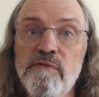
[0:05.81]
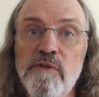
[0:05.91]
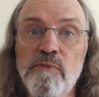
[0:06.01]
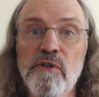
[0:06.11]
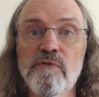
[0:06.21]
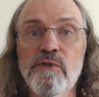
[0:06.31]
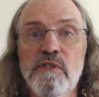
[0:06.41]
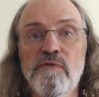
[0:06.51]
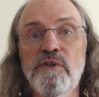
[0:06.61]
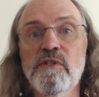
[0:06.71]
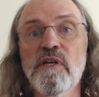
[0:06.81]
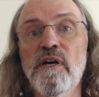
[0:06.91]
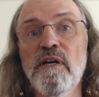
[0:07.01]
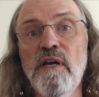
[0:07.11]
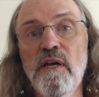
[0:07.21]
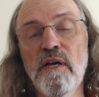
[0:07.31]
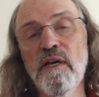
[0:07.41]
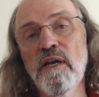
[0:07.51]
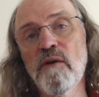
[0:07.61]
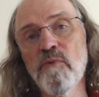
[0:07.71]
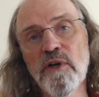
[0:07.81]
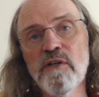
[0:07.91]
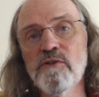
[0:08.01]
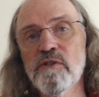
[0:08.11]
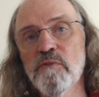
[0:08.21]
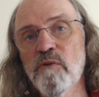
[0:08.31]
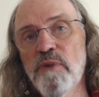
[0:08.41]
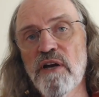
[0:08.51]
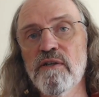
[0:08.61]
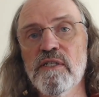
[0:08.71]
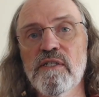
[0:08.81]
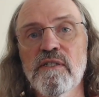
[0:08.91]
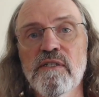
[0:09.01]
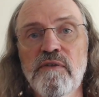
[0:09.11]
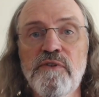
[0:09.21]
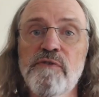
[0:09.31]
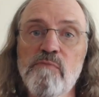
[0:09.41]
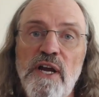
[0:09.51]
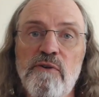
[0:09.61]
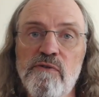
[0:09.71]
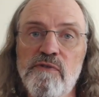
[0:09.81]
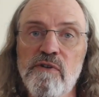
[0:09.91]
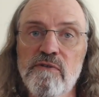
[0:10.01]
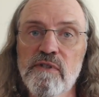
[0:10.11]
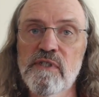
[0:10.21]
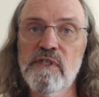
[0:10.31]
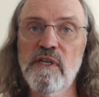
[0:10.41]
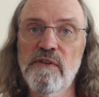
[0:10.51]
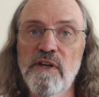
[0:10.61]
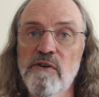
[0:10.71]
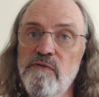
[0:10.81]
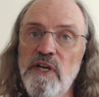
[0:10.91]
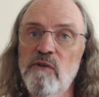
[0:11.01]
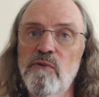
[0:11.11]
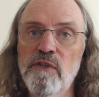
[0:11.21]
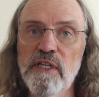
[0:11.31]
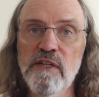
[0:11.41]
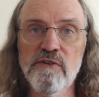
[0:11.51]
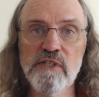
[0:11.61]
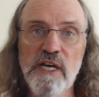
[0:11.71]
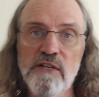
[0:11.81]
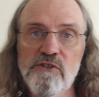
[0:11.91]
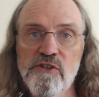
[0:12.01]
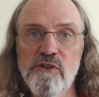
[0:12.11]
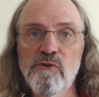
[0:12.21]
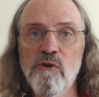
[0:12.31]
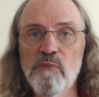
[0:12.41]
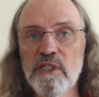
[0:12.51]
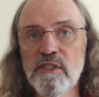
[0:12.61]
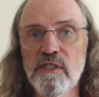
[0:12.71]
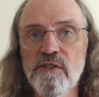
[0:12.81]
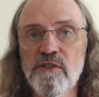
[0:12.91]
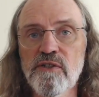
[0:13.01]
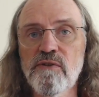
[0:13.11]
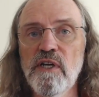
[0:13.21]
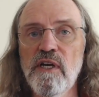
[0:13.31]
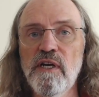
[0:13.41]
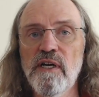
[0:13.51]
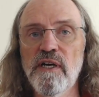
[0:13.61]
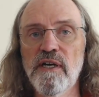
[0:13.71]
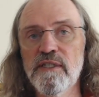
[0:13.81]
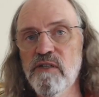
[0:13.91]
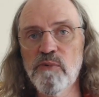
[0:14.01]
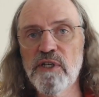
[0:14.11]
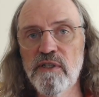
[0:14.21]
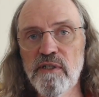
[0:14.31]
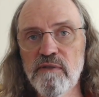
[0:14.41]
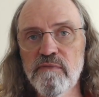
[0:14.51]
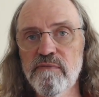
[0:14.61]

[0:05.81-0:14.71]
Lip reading: from the University of Utah, and we're going to do some comparisons of different microphones that are available either attached to or built into a typical